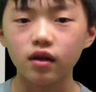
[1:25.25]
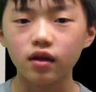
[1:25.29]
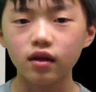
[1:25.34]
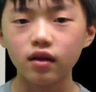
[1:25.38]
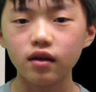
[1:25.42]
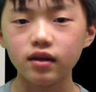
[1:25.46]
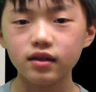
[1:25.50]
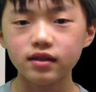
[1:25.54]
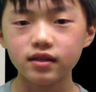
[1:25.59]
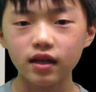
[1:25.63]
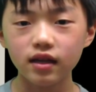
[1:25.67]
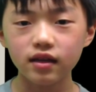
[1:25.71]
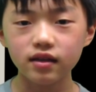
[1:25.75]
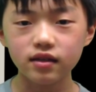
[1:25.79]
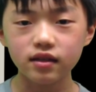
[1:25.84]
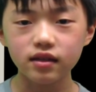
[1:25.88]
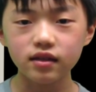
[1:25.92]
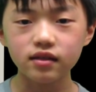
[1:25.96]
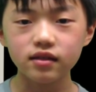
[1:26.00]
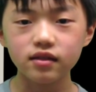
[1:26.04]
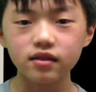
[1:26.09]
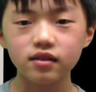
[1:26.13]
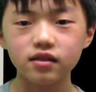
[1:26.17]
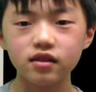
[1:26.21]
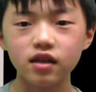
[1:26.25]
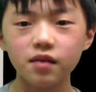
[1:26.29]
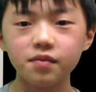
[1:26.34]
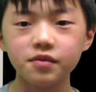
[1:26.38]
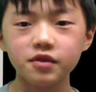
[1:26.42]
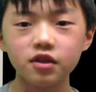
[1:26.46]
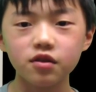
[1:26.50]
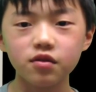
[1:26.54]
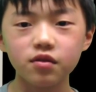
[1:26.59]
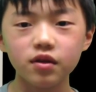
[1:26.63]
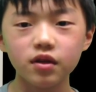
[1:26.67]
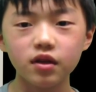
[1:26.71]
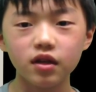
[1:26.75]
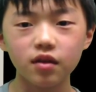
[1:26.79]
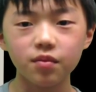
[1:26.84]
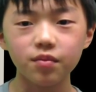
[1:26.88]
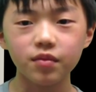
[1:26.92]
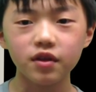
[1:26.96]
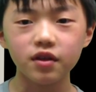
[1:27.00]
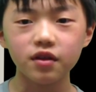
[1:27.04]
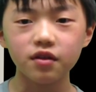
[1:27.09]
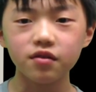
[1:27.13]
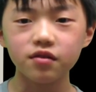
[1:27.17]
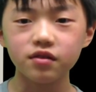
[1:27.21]
In a sentence, subsequent can
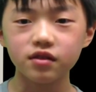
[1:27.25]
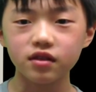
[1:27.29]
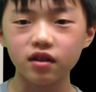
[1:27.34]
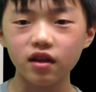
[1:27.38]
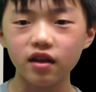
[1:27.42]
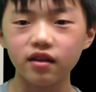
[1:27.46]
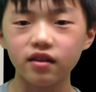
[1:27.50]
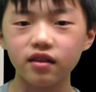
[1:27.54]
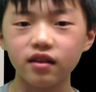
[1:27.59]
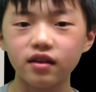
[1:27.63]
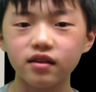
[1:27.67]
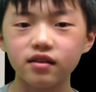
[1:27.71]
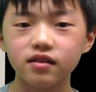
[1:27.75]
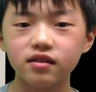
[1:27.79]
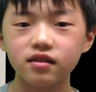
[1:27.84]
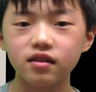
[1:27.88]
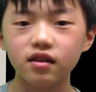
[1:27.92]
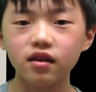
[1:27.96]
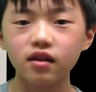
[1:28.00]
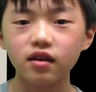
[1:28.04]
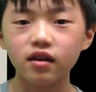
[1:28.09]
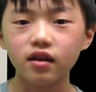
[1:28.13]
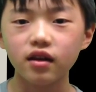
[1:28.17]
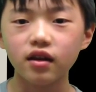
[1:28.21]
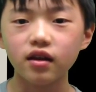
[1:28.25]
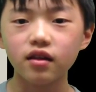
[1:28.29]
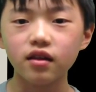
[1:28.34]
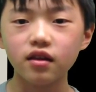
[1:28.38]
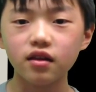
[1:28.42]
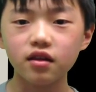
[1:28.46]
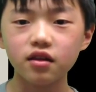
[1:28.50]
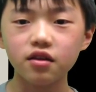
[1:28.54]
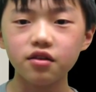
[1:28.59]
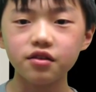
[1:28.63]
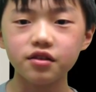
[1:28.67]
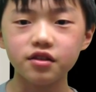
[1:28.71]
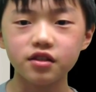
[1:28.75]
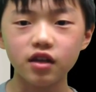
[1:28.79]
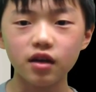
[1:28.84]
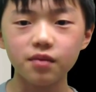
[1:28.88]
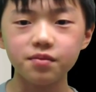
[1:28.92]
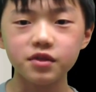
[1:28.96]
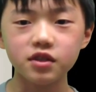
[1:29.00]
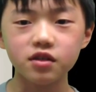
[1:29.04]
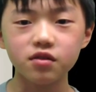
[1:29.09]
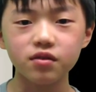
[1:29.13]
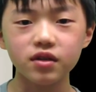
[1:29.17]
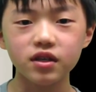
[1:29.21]
be used like this. In the years
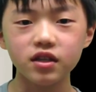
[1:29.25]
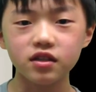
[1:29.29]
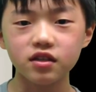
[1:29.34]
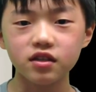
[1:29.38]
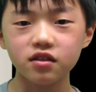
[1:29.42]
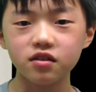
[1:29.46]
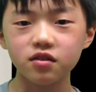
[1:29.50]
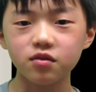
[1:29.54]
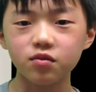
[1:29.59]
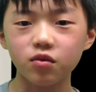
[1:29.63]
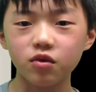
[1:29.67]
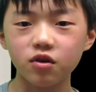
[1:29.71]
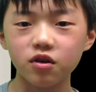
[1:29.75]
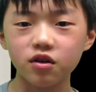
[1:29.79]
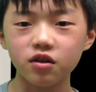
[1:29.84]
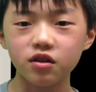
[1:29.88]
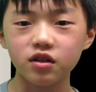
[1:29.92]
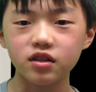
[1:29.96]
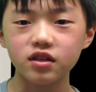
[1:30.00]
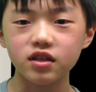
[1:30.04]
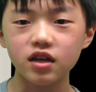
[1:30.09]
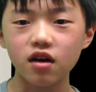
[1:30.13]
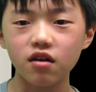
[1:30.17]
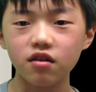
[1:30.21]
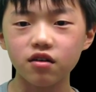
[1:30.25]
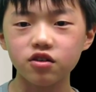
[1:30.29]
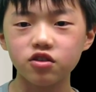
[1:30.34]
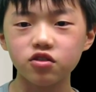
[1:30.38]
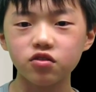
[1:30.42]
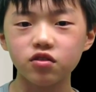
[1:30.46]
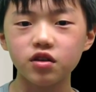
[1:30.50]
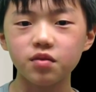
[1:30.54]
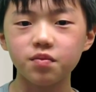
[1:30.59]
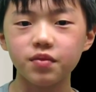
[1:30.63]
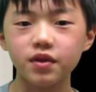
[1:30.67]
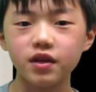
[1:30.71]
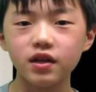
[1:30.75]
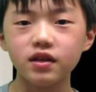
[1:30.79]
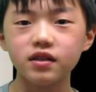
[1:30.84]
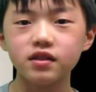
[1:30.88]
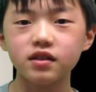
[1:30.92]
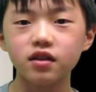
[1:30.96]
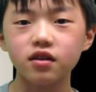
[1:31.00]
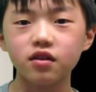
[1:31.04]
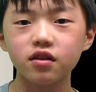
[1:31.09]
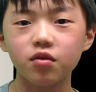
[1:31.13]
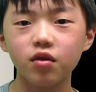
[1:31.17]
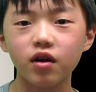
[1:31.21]
subsequent to the war, the town enjoyed peace
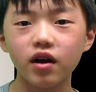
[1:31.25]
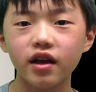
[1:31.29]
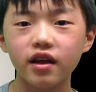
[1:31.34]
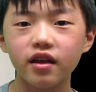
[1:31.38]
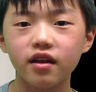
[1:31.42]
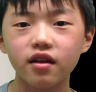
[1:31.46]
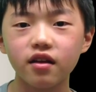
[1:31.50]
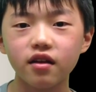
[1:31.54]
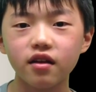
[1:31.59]
and quiet.